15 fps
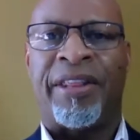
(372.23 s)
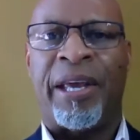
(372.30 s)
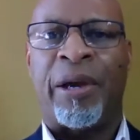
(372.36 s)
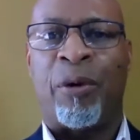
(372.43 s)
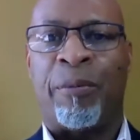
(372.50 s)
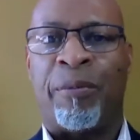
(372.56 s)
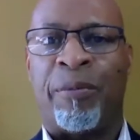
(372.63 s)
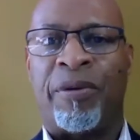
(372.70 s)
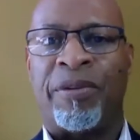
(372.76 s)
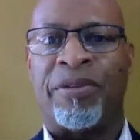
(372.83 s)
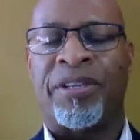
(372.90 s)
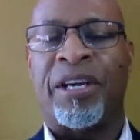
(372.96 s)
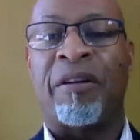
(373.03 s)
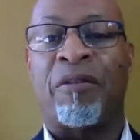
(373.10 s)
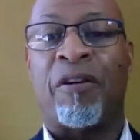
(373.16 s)
there were
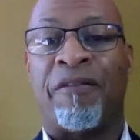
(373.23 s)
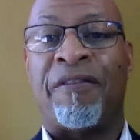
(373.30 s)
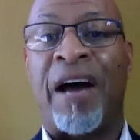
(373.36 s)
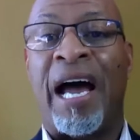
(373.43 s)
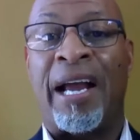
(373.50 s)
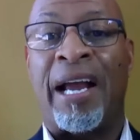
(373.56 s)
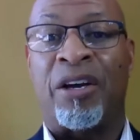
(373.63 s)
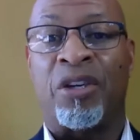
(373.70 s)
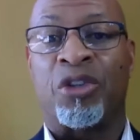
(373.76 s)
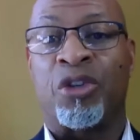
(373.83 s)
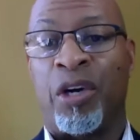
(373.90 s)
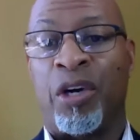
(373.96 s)
several fires or